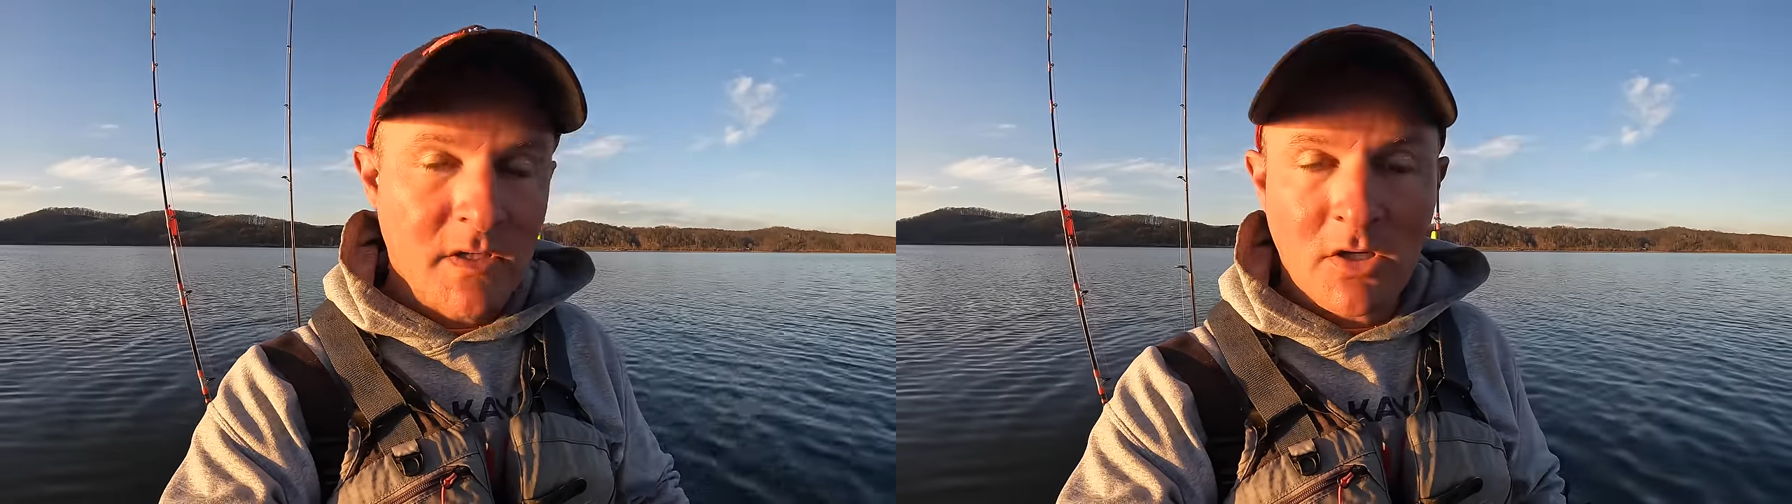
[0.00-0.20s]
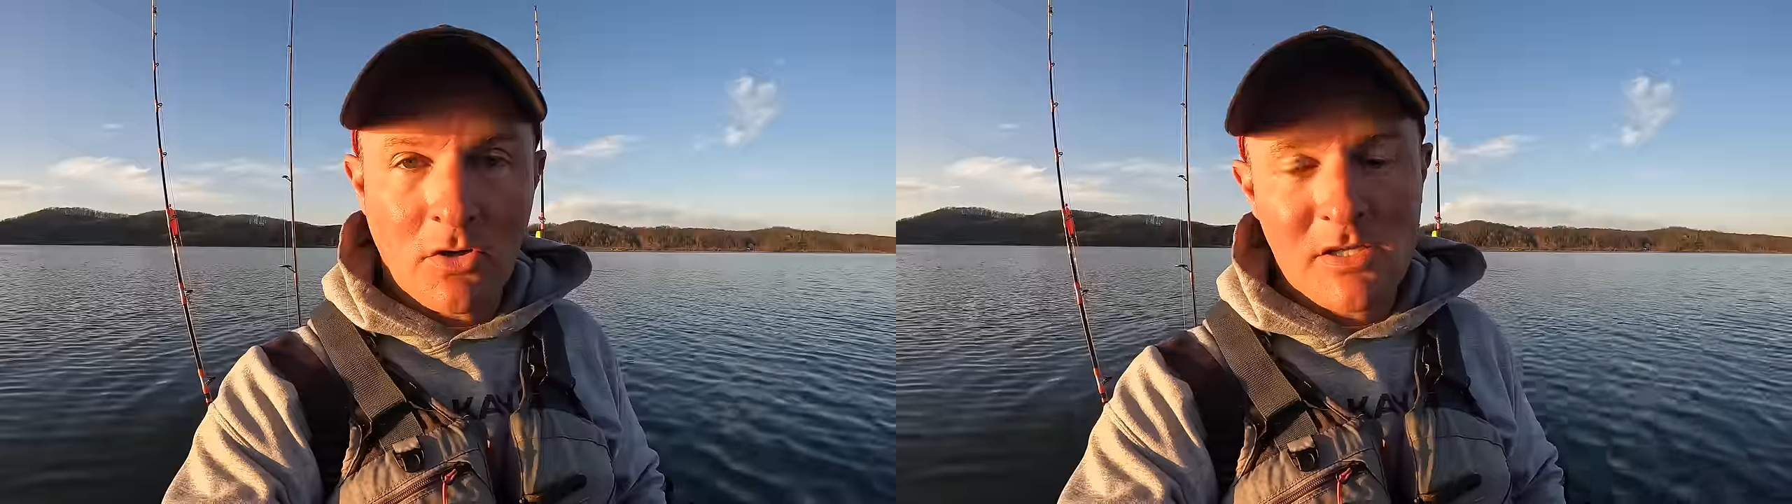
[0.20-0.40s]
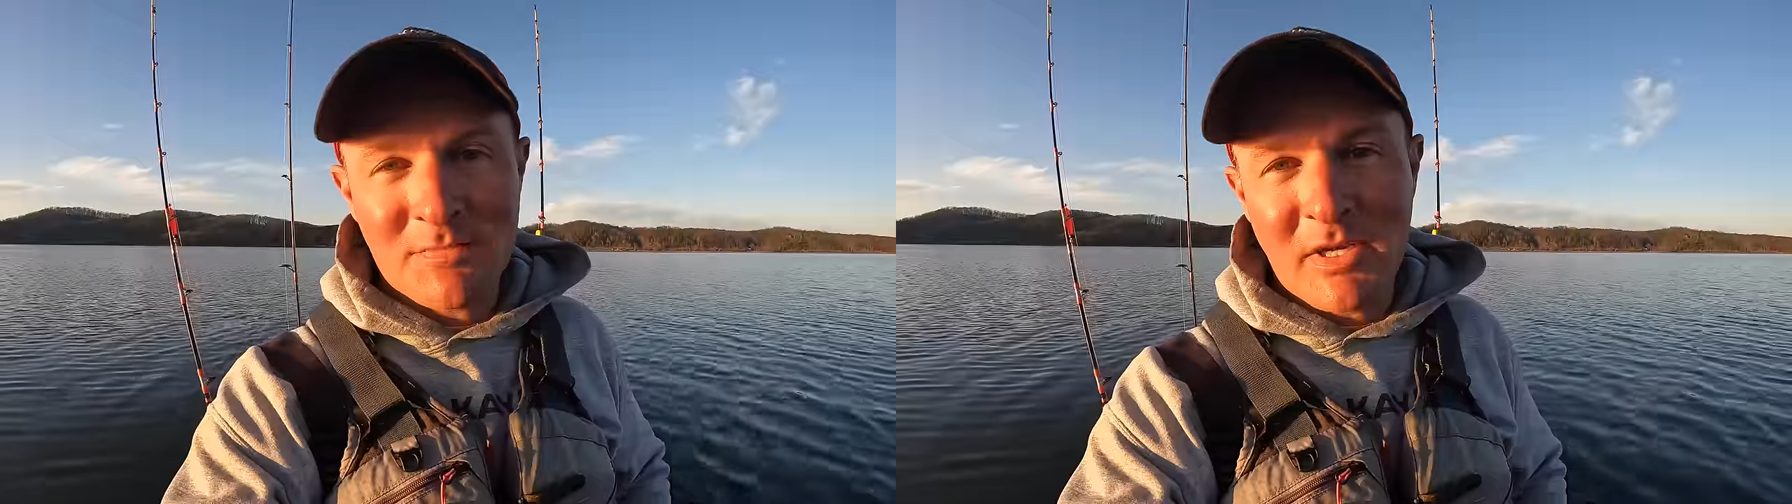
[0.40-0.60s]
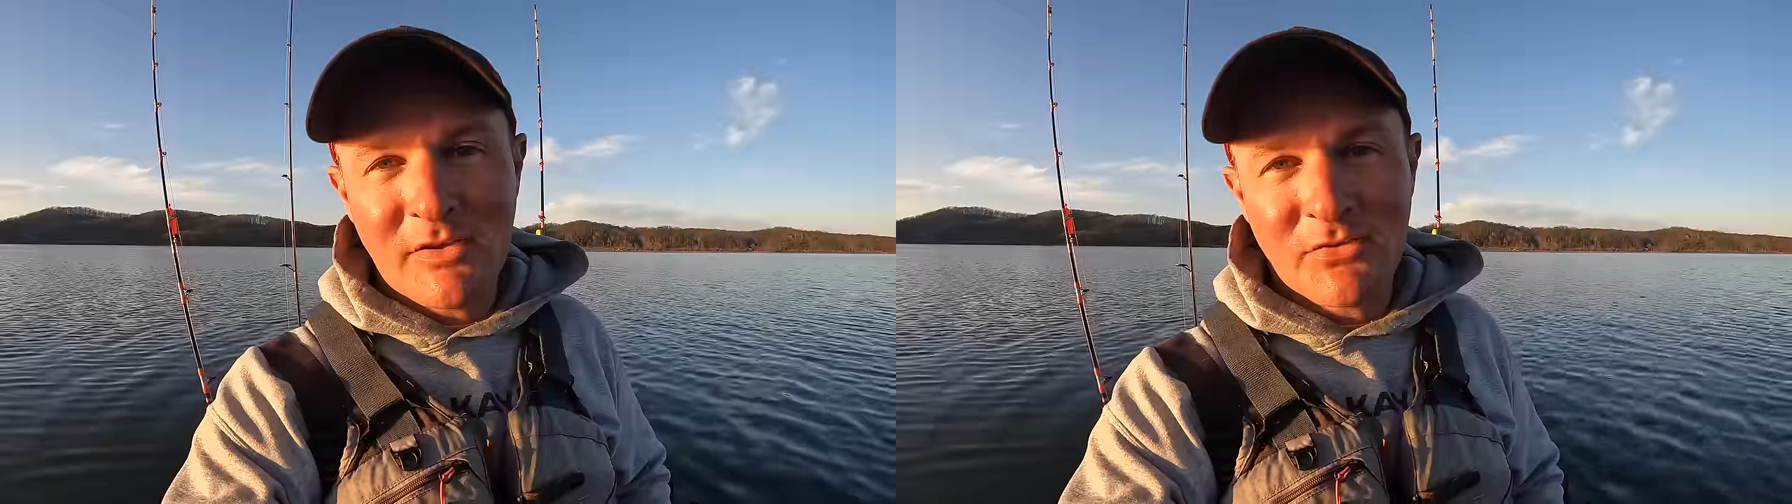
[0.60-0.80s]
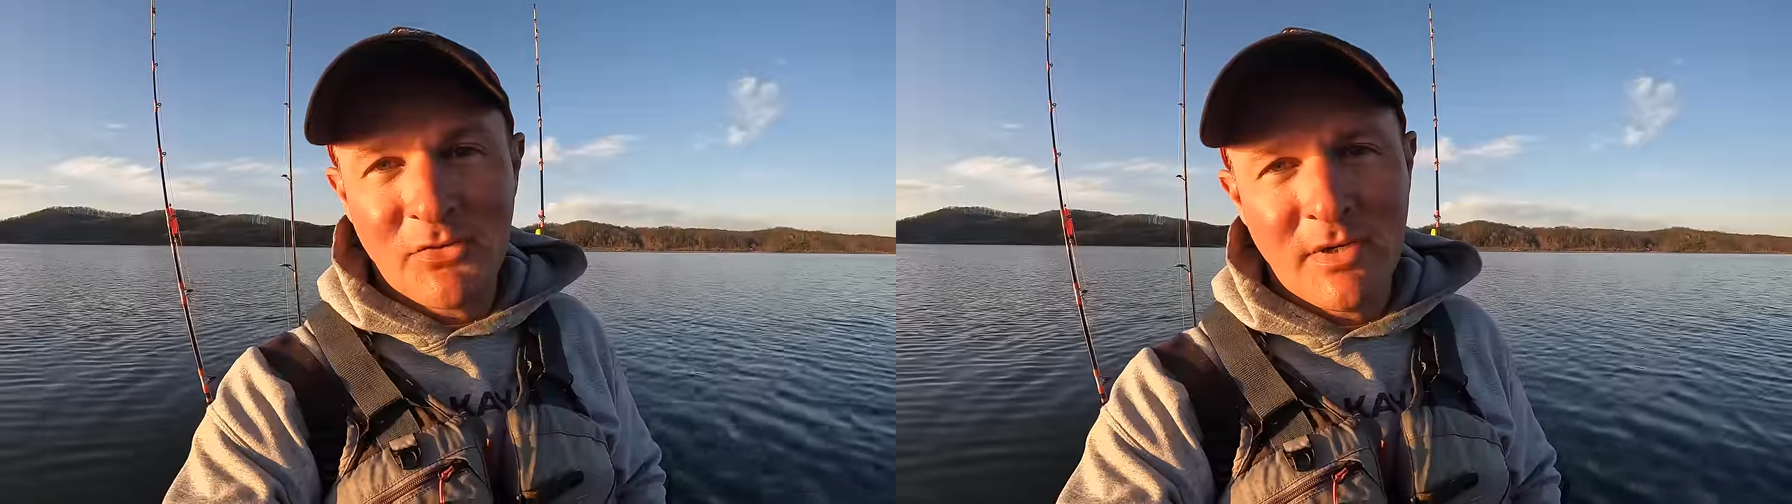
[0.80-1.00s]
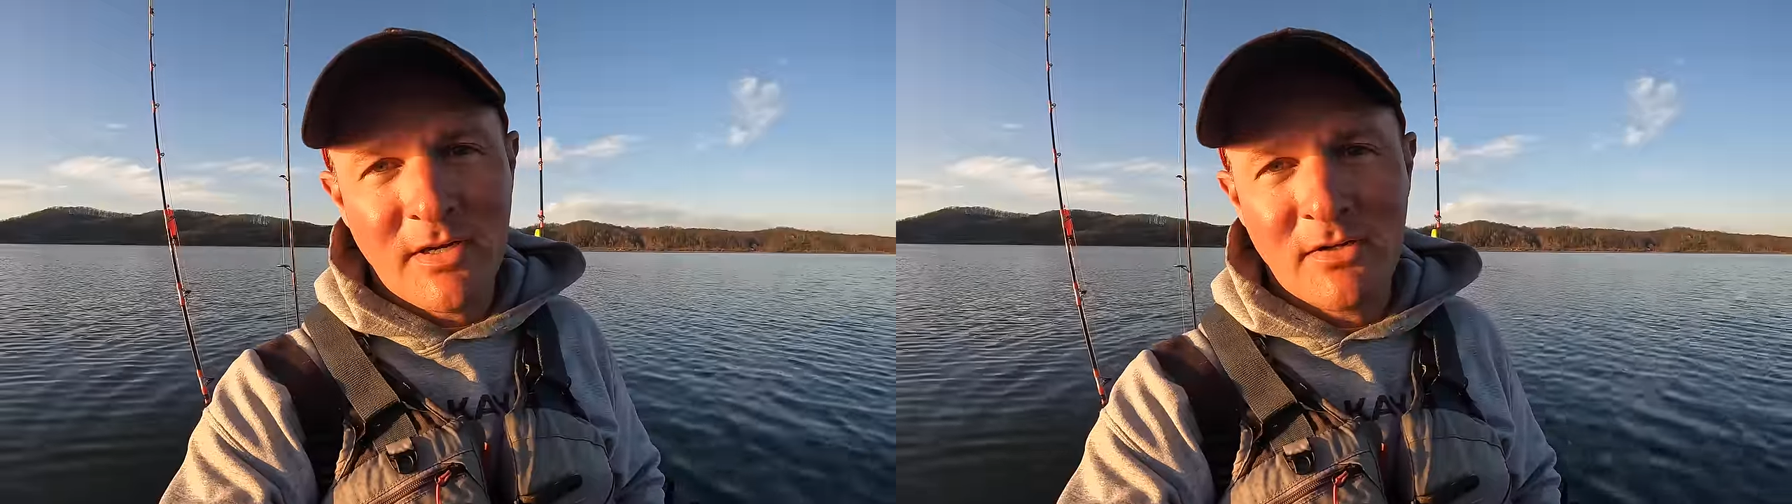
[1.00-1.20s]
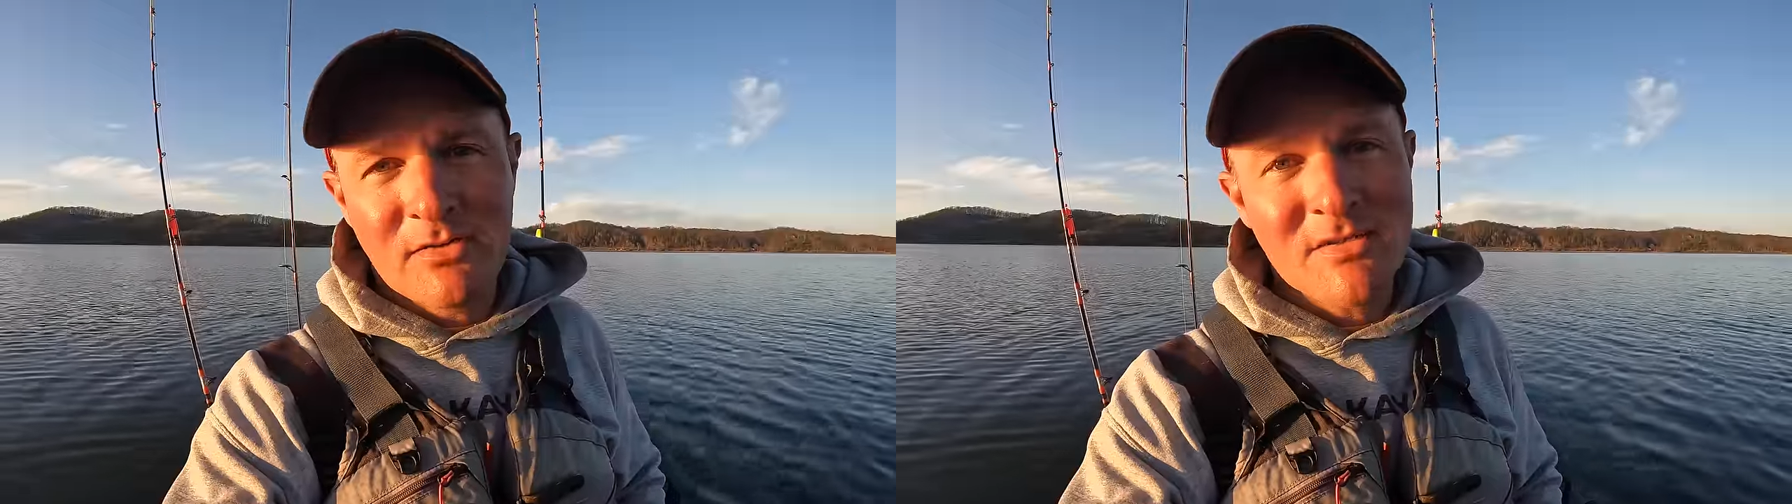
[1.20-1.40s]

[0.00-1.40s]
the current speed through here